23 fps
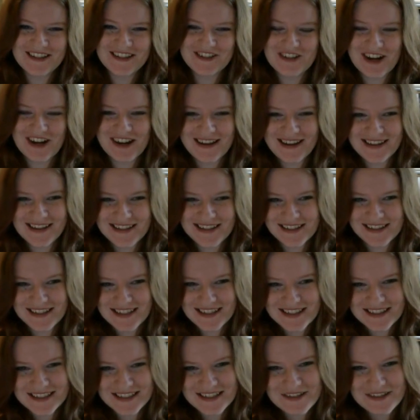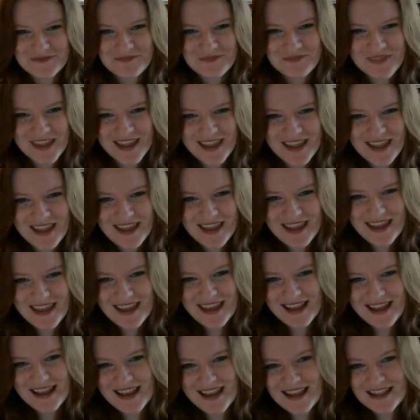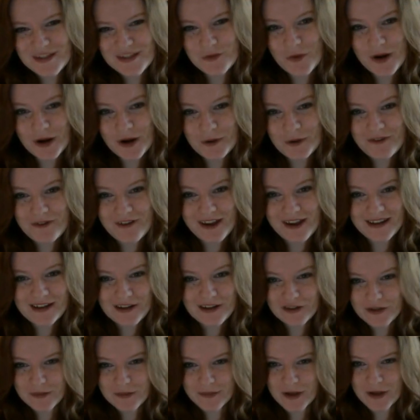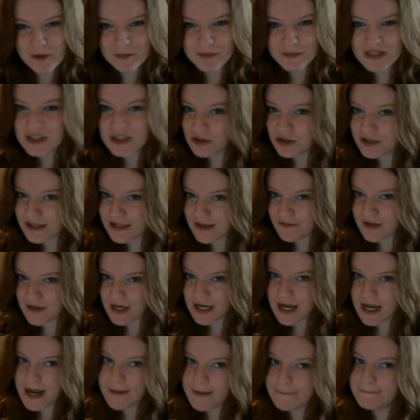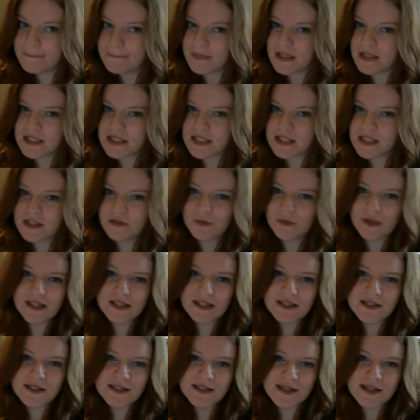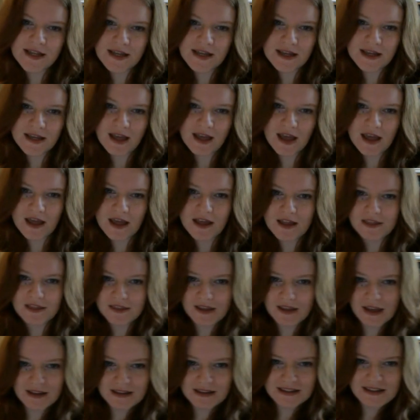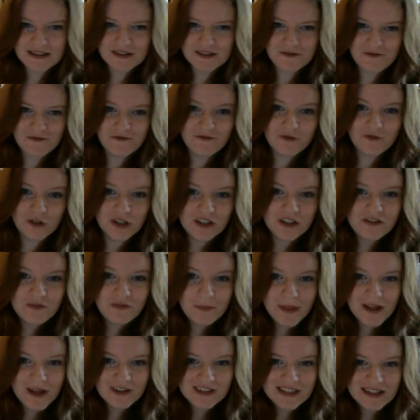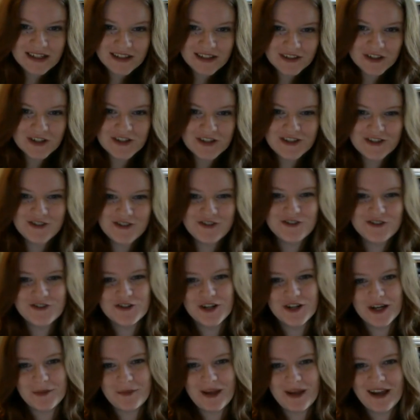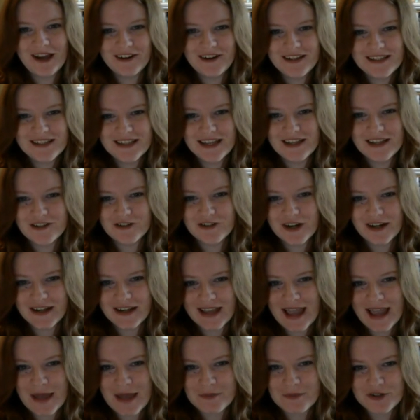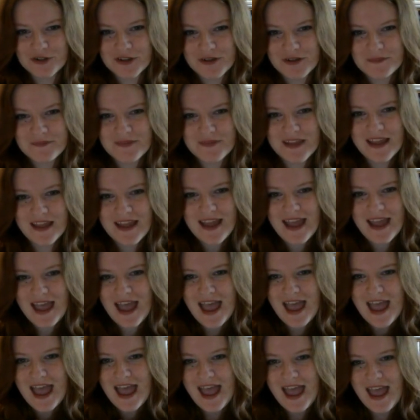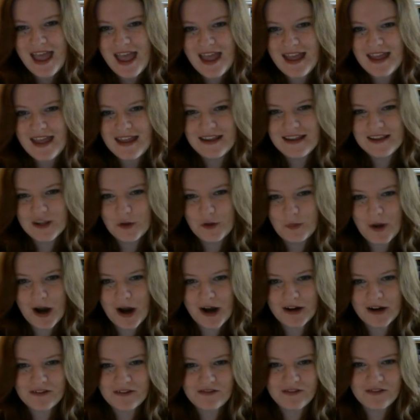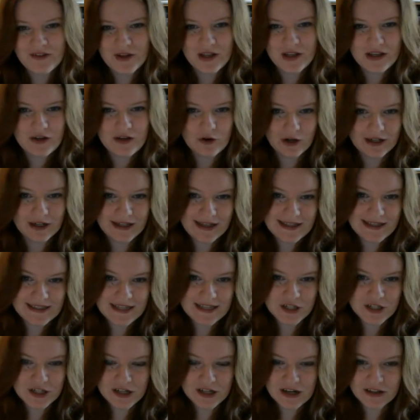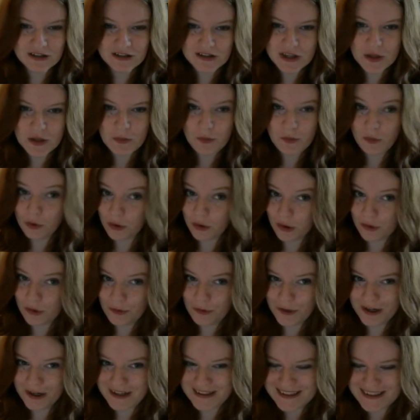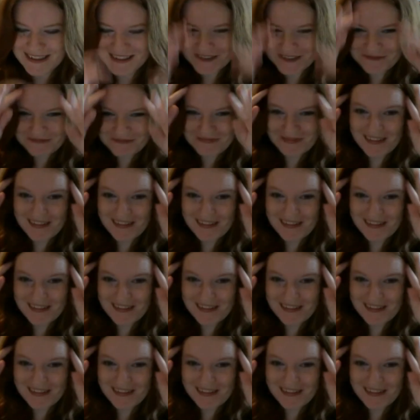Straw Hat's list. It's where we find out about Mr.Seven and Mrs. Wednesday. The island is full of bounty hunters who trick pirates and try to capture them. And they're part of an organization called the Baroque Works.